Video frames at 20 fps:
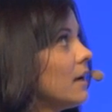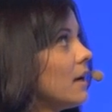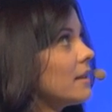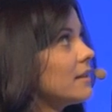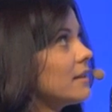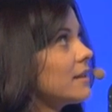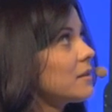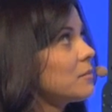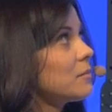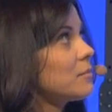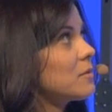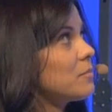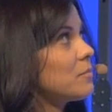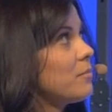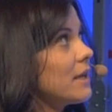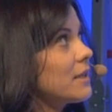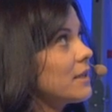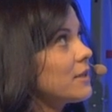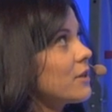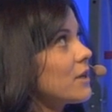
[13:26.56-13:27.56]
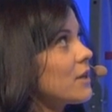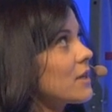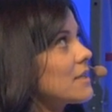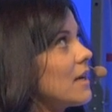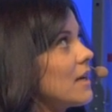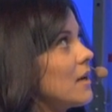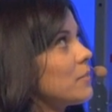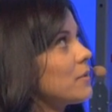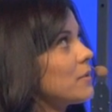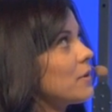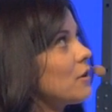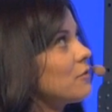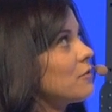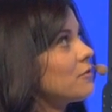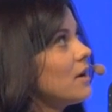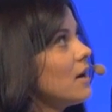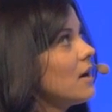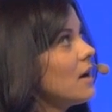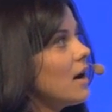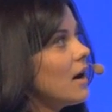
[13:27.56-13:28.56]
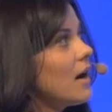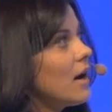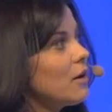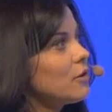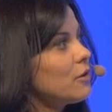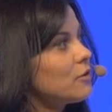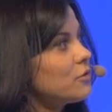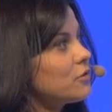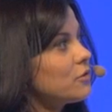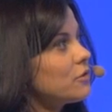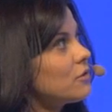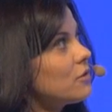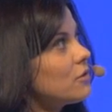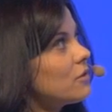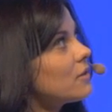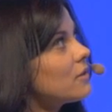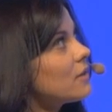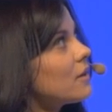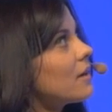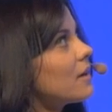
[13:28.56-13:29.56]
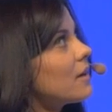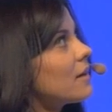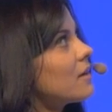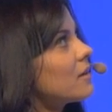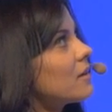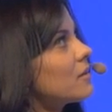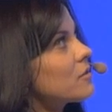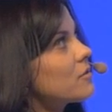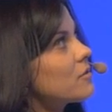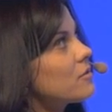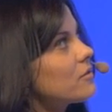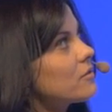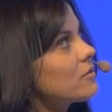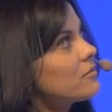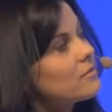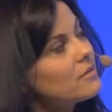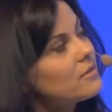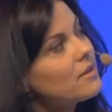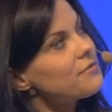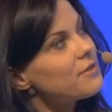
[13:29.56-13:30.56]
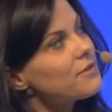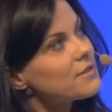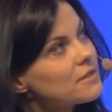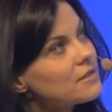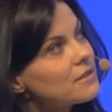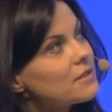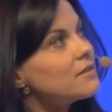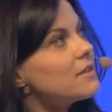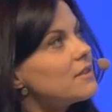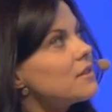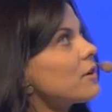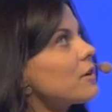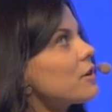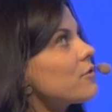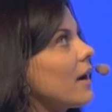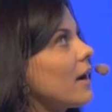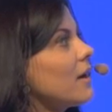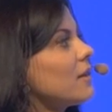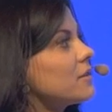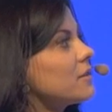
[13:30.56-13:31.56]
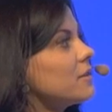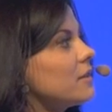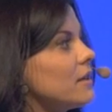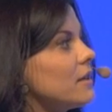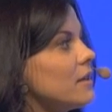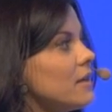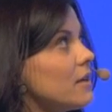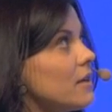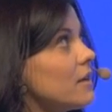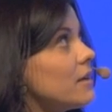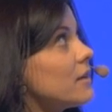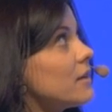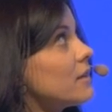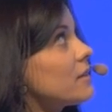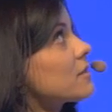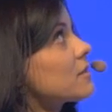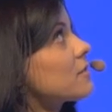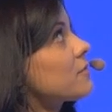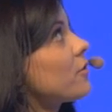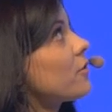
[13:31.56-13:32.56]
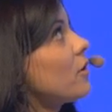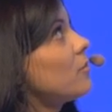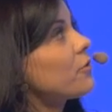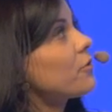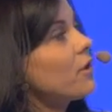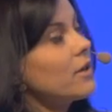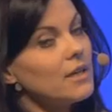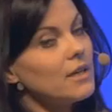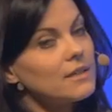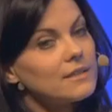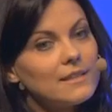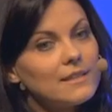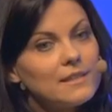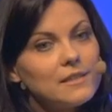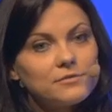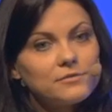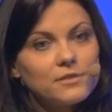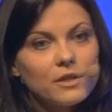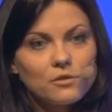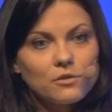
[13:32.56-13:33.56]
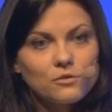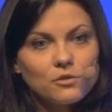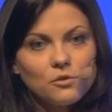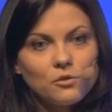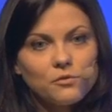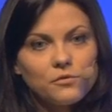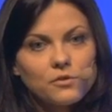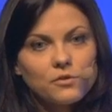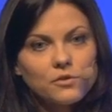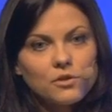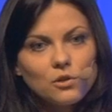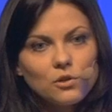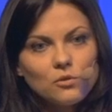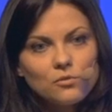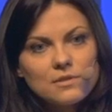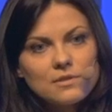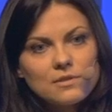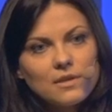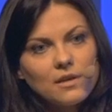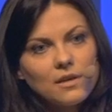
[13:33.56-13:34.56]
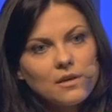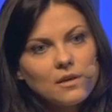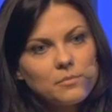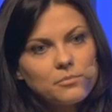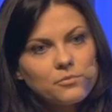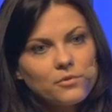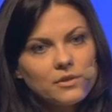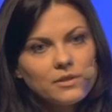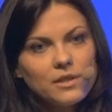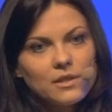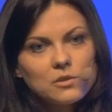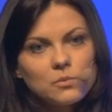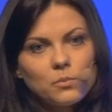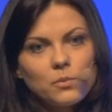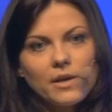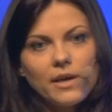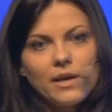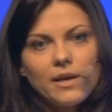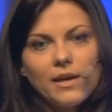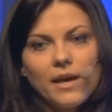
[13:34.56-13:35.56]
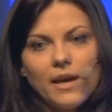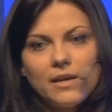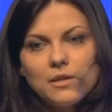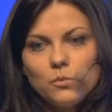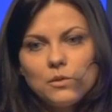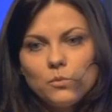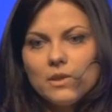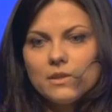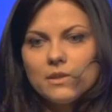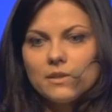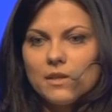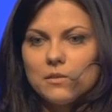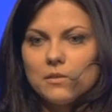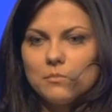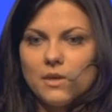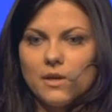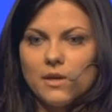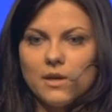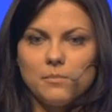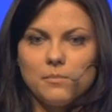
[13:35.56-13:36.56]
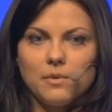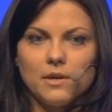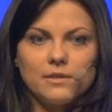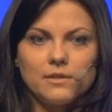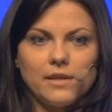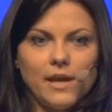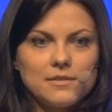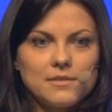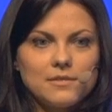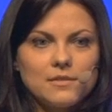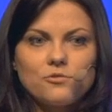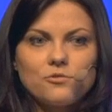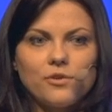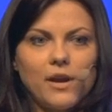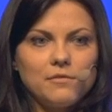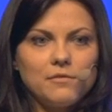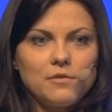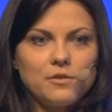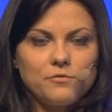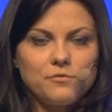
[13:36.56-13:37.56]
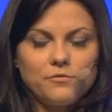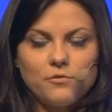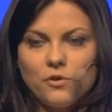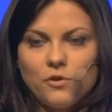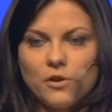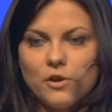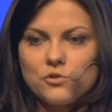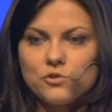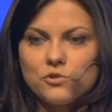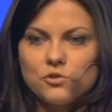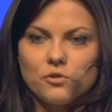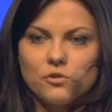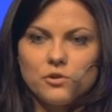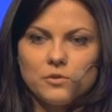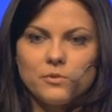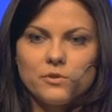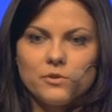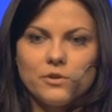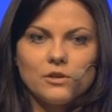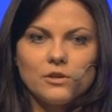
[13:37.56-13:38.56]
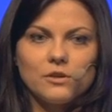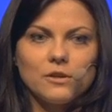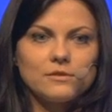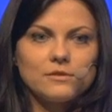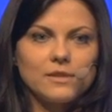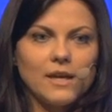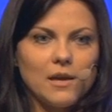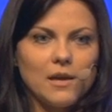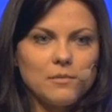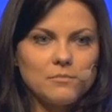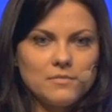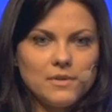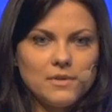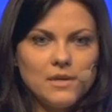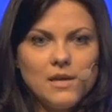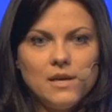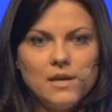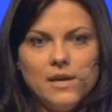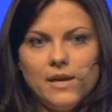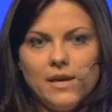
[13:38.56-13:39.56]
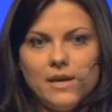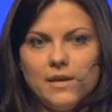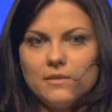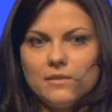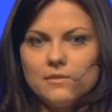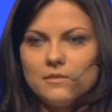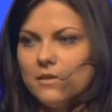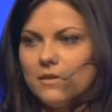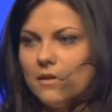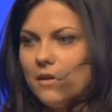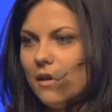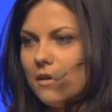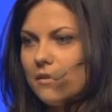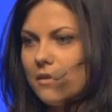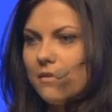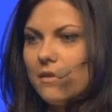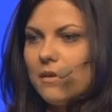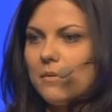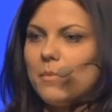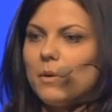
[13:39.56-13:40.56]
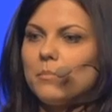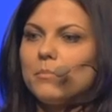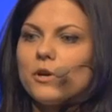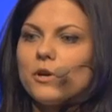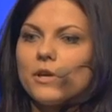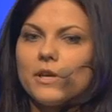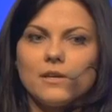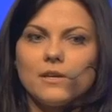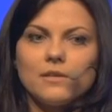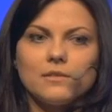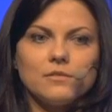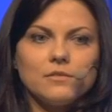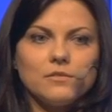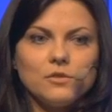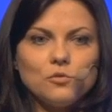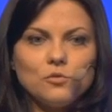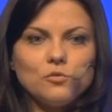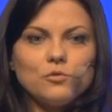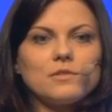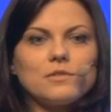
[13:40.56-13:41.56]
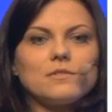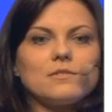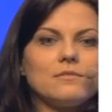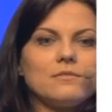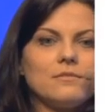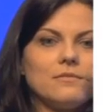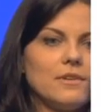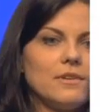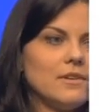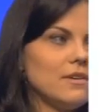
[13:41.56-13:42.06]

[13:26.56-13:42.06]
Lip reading: A little bit better example of how to facilitate virality is from product Lyft. I don't know if you know. It's a product where anyone can become a taxi driver for a short period of time, and another member can use,